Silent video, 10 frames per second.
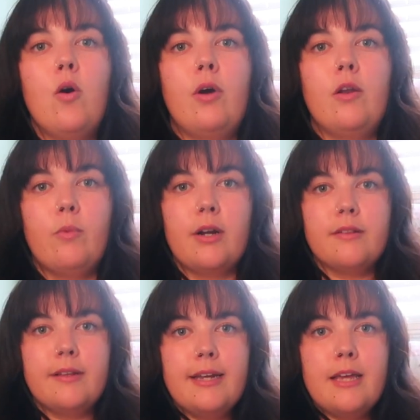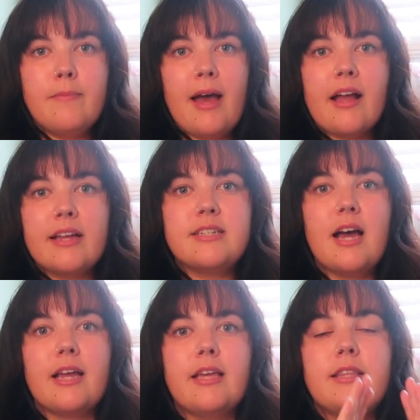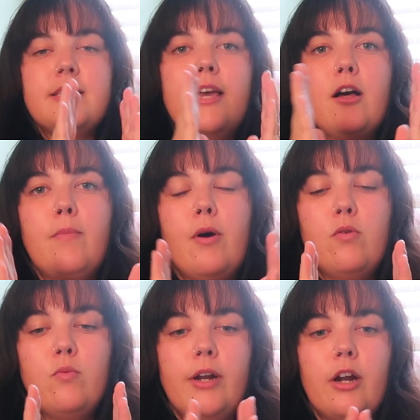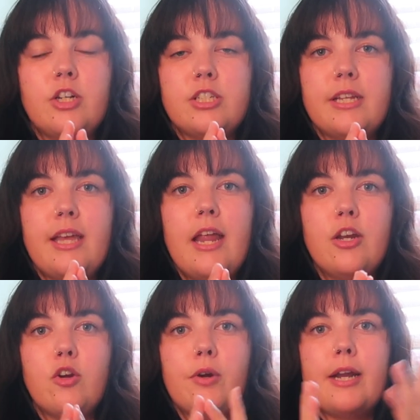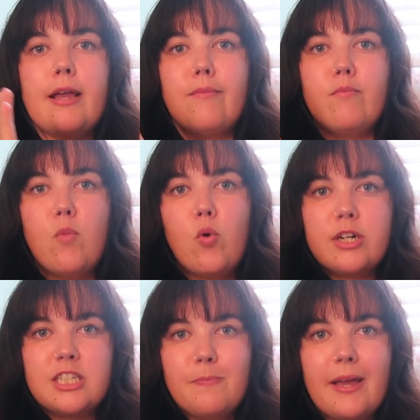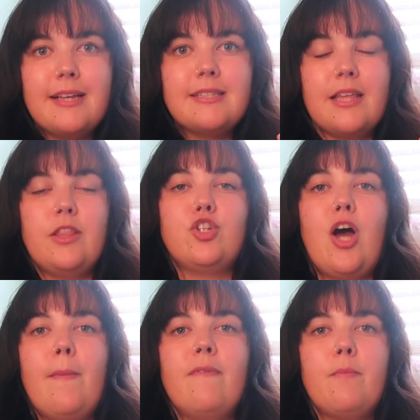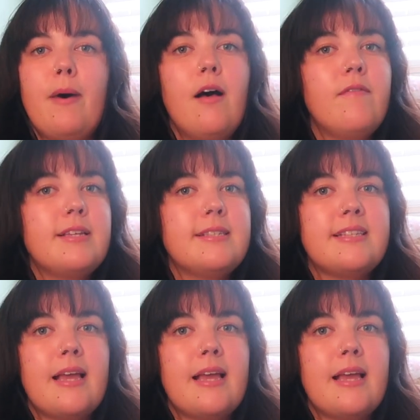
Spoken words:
when we're leaning back and tucking the tailbone, we are just again creating more space in the top of the pelvis.